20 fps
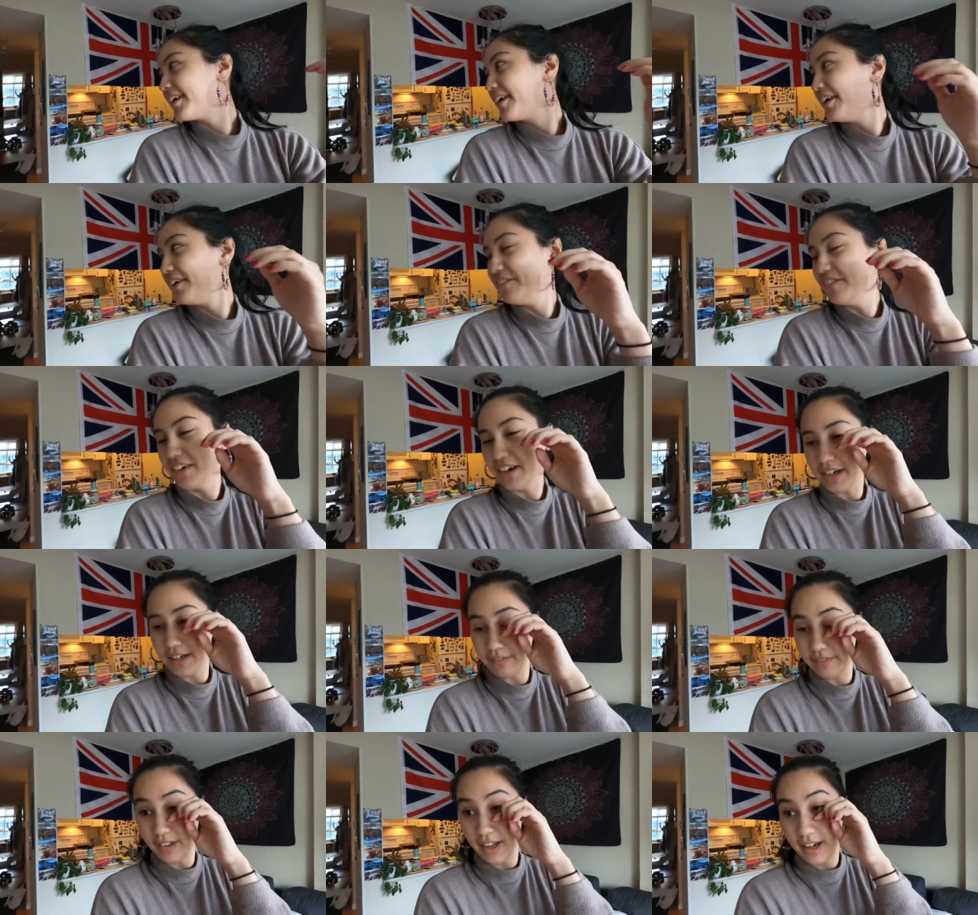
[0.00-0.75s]
Good
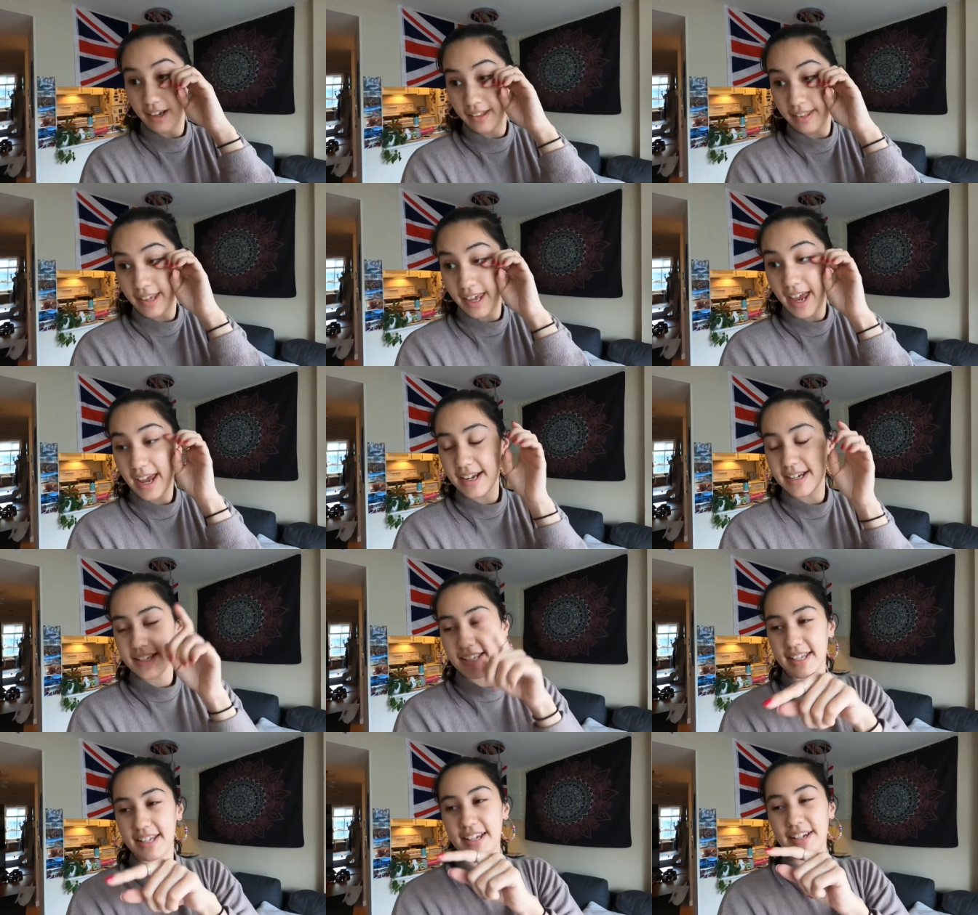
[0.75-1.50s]
Morning Vlog. The
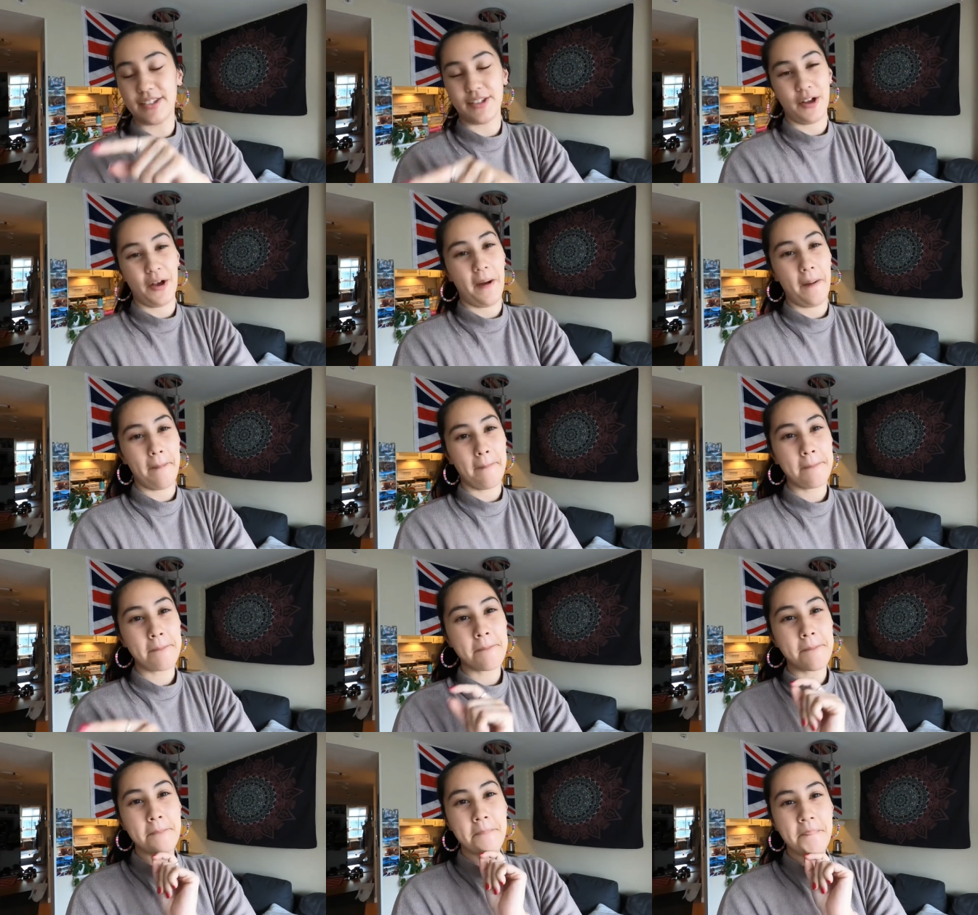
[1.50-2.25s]
AC is
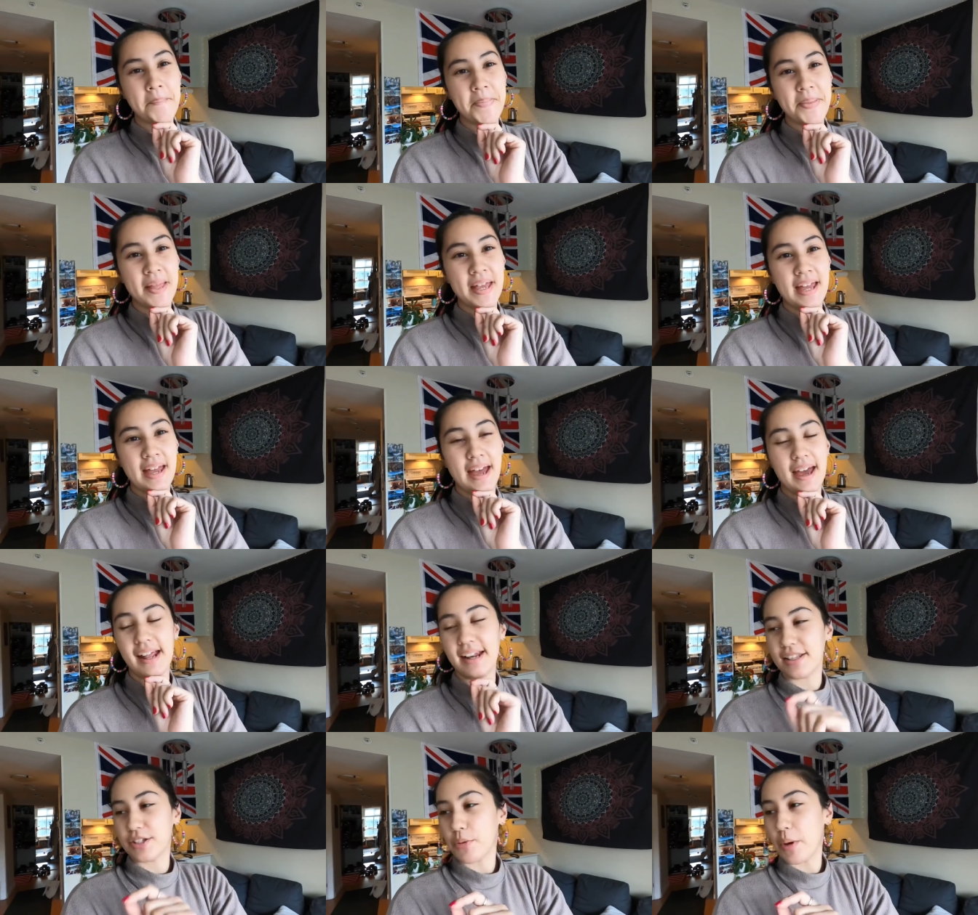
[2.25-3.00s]
on
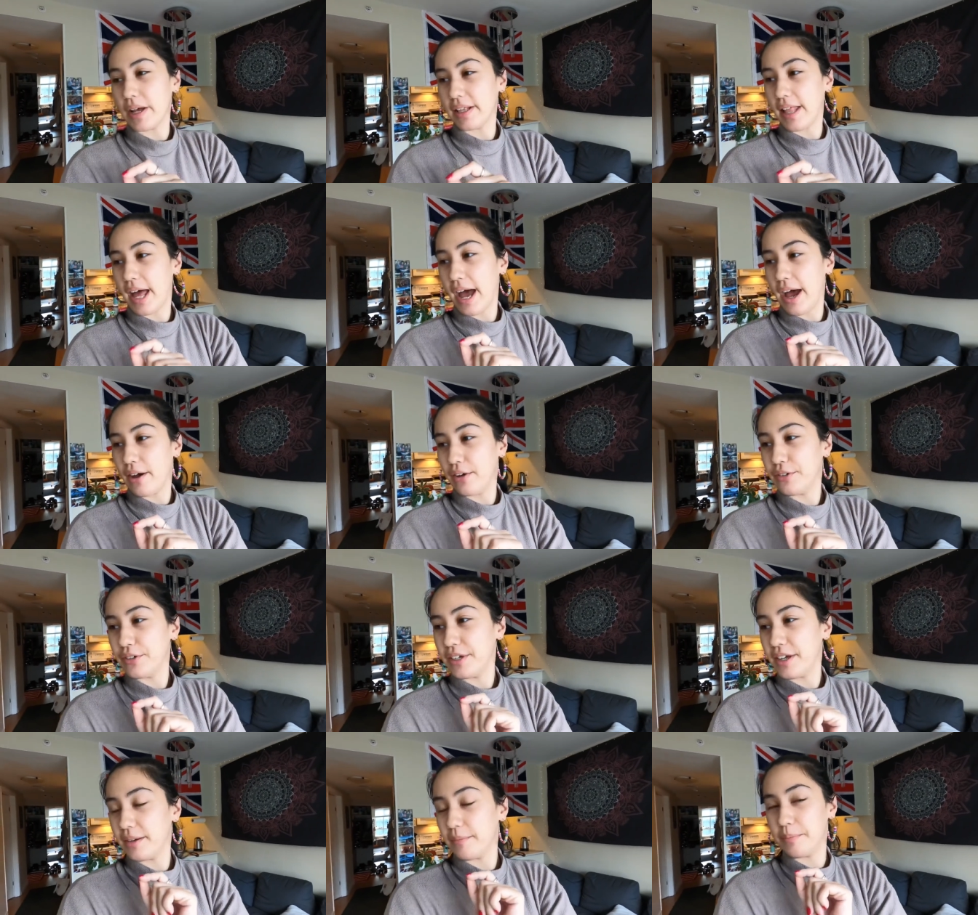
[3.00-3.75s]
and it's quite
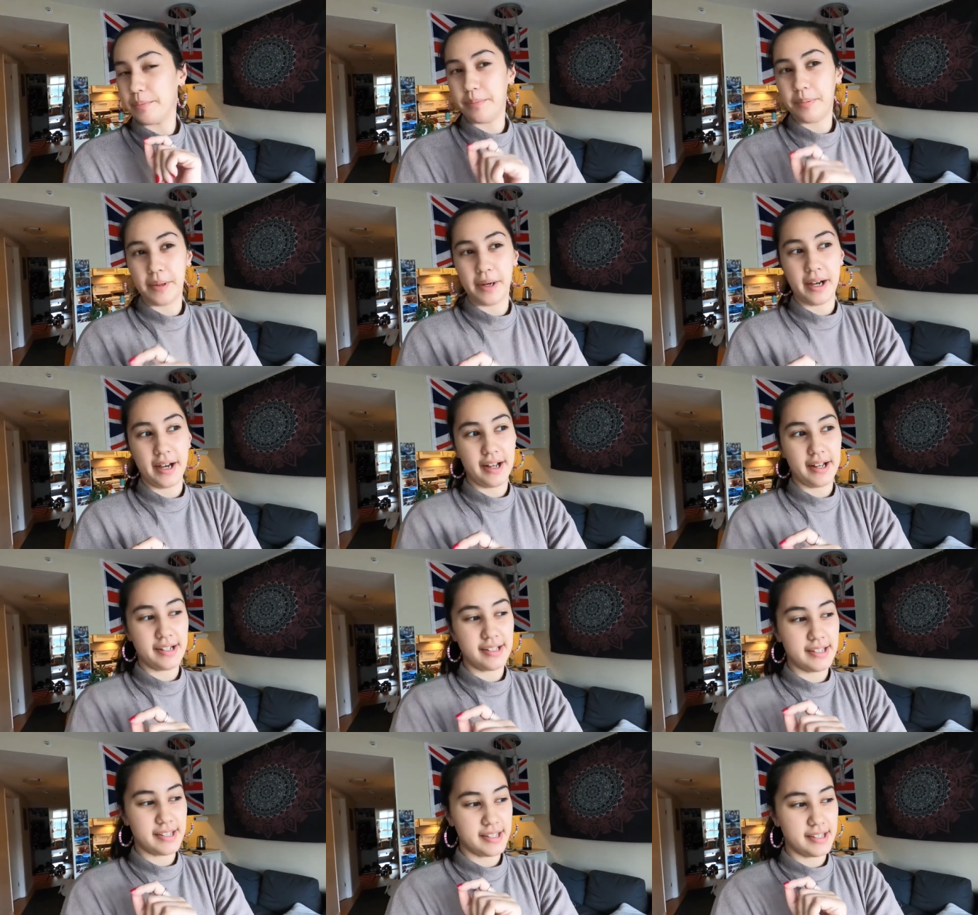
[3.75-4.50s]
loud,
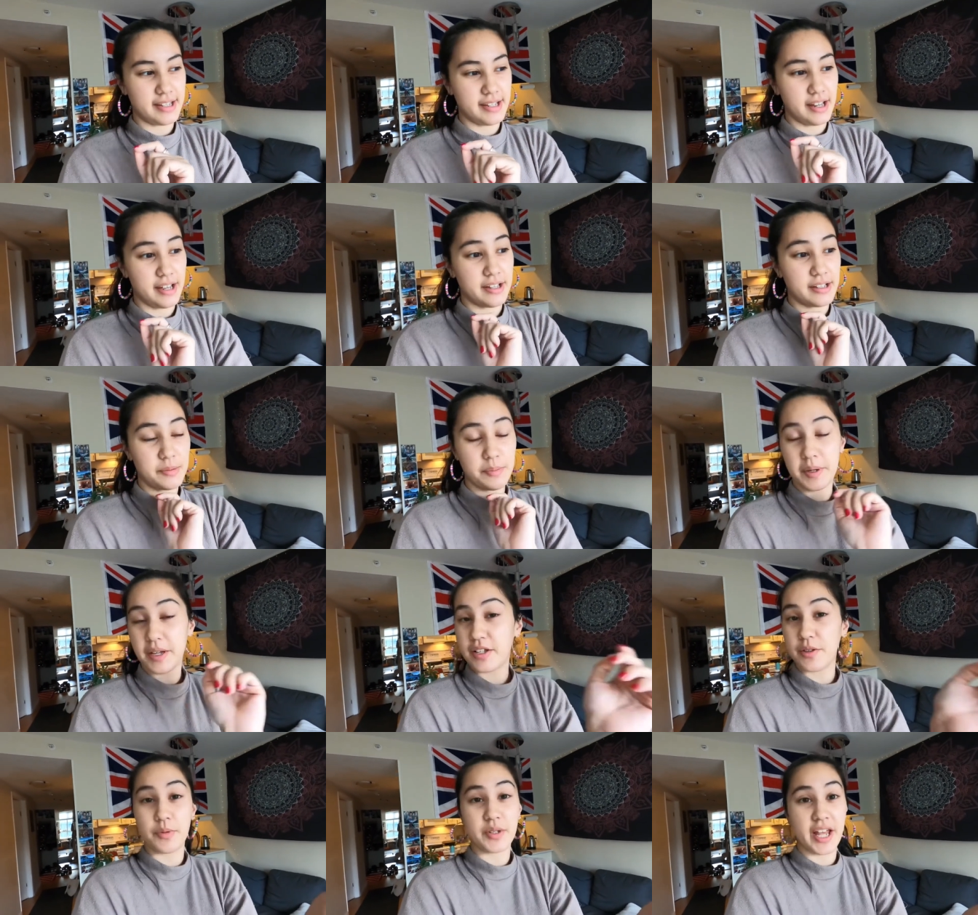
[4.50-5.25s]
but it's
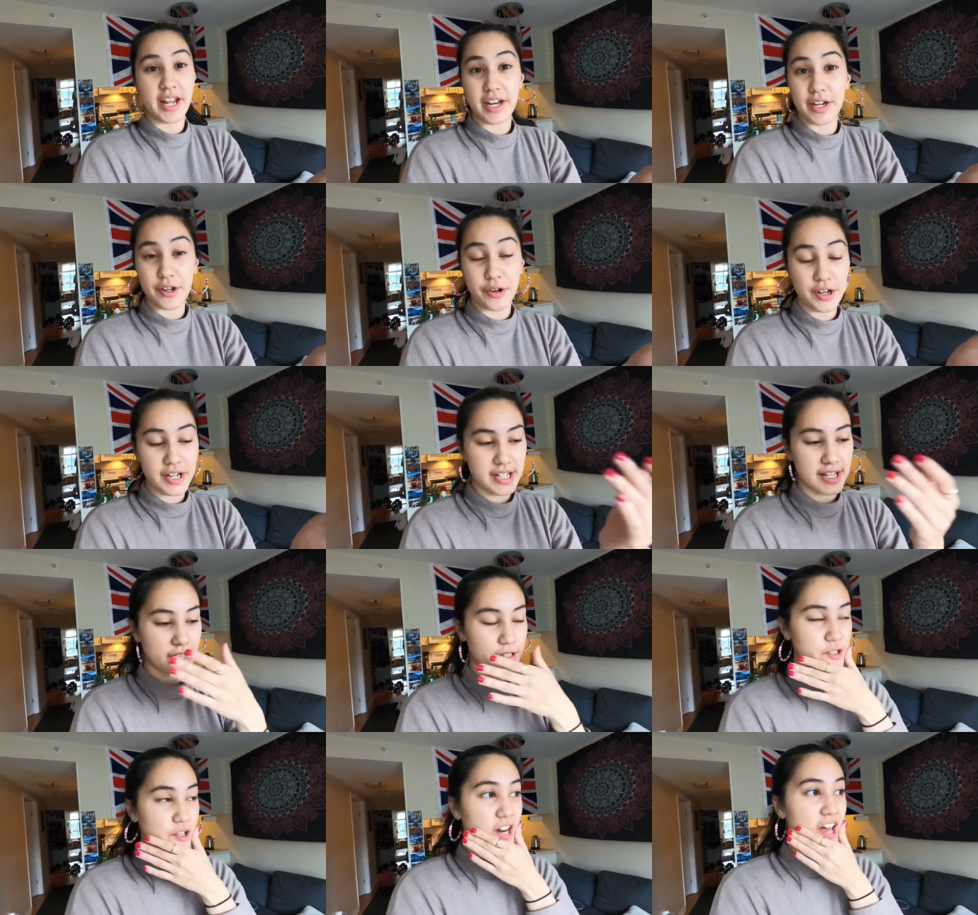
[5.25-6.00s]
because it was 80
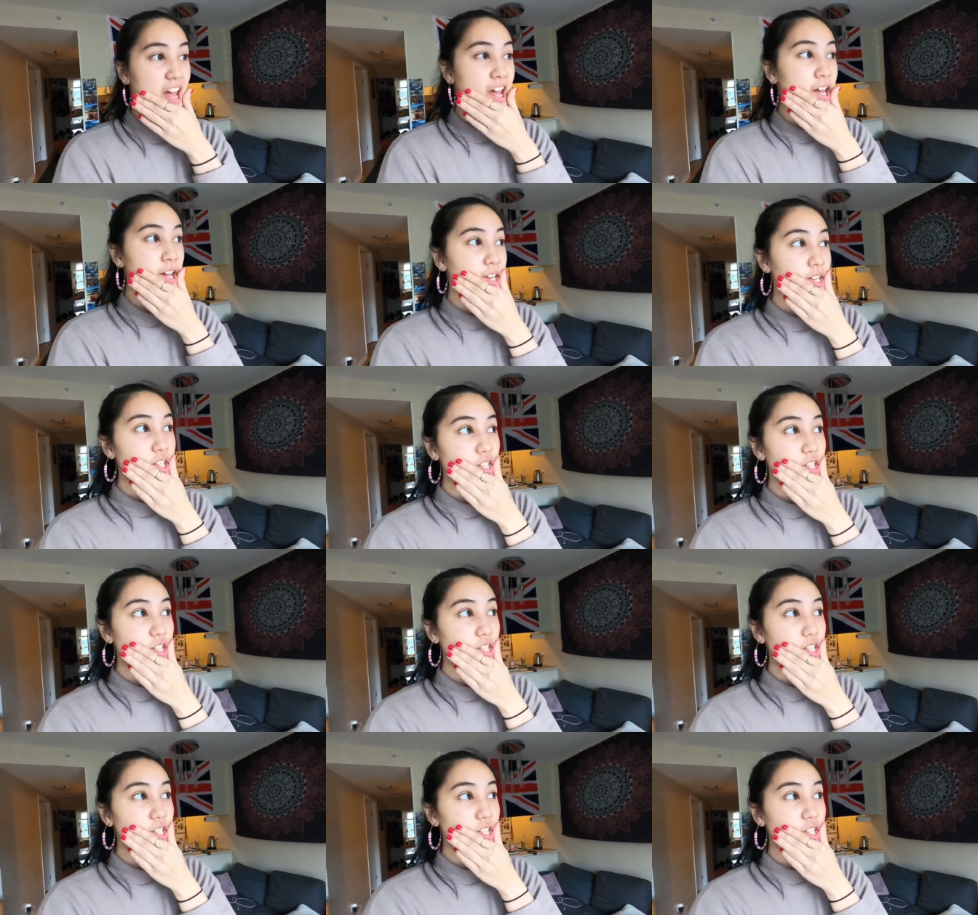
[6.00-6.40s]
degrees yesterday.